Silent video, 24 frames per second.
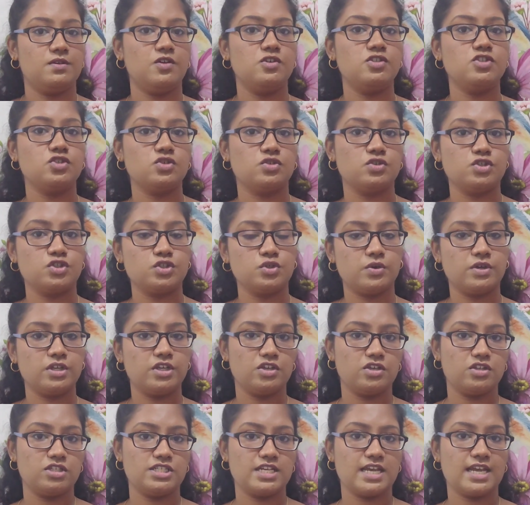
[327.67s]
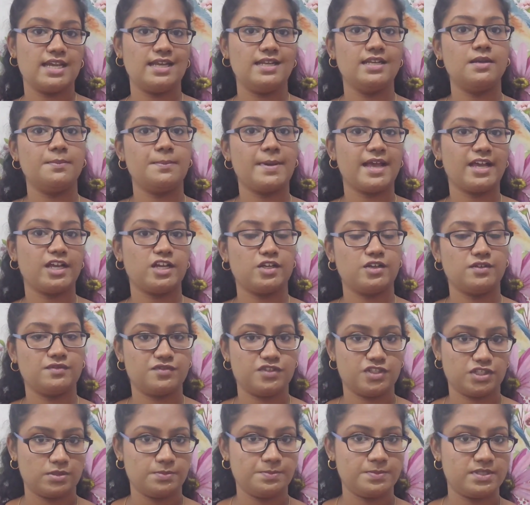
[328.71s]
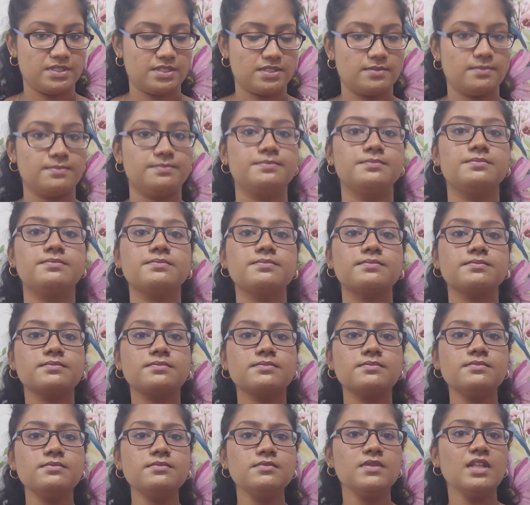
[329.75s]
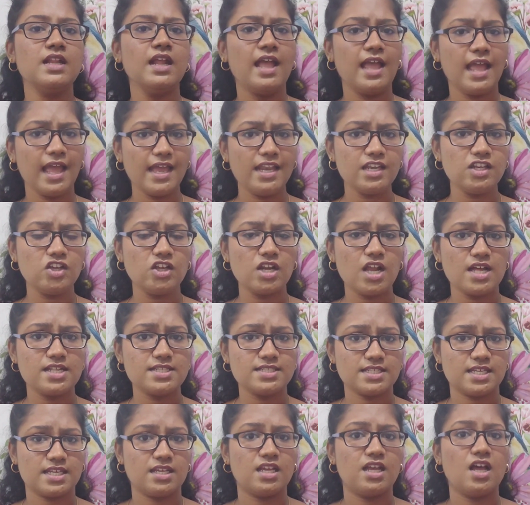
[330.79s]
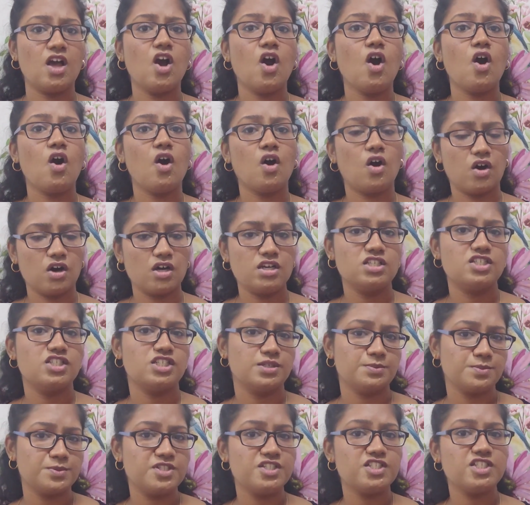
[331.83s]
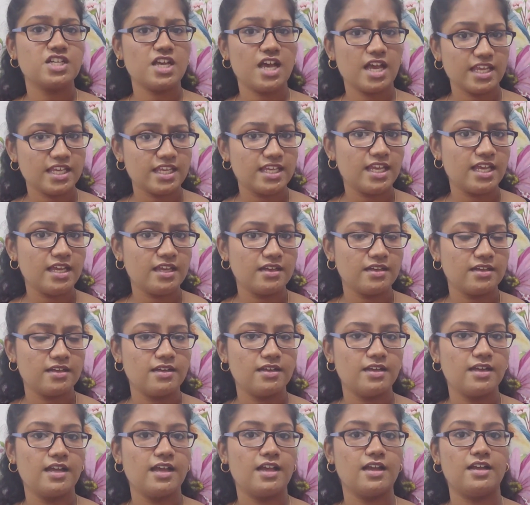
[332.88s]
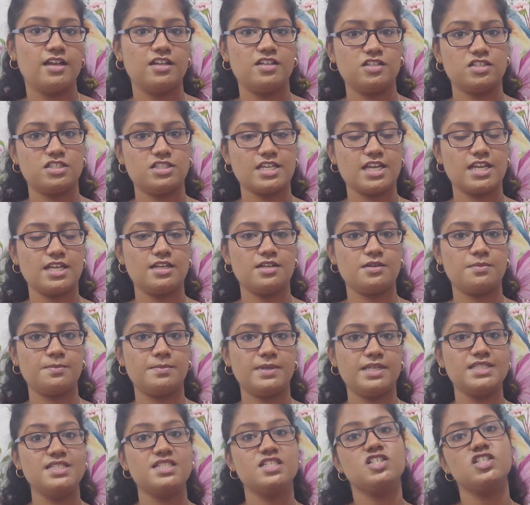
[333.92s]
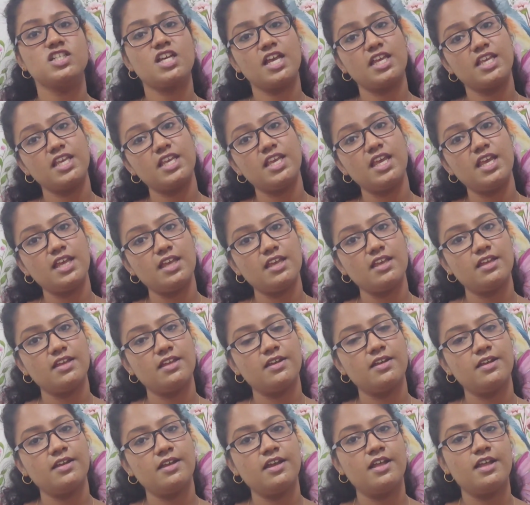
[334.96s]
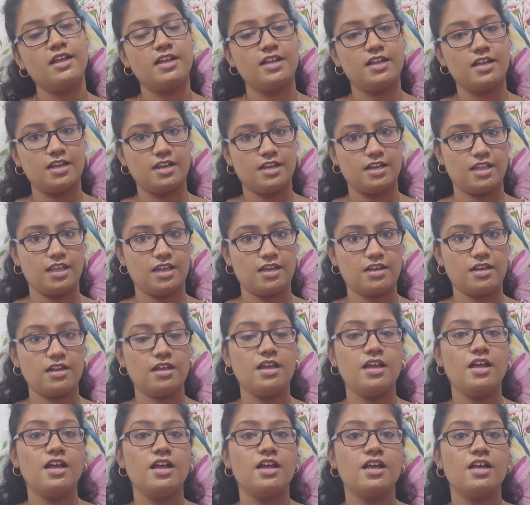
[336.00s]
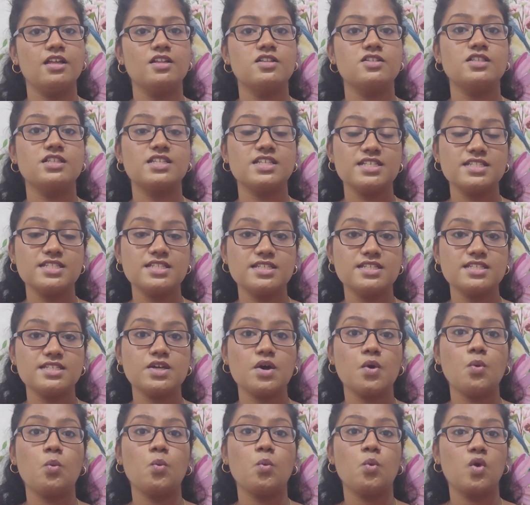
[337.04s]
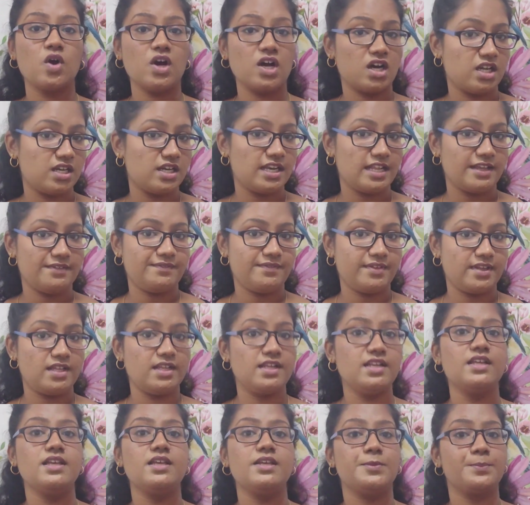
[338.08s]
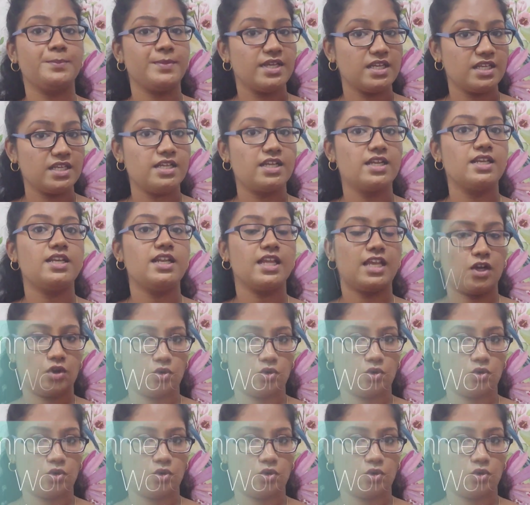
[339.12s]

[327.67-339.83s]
we are showing your child a packet of chips and you're asking, or chips chahiye? And the child repeats chahiye. Here. So this is a word level immediate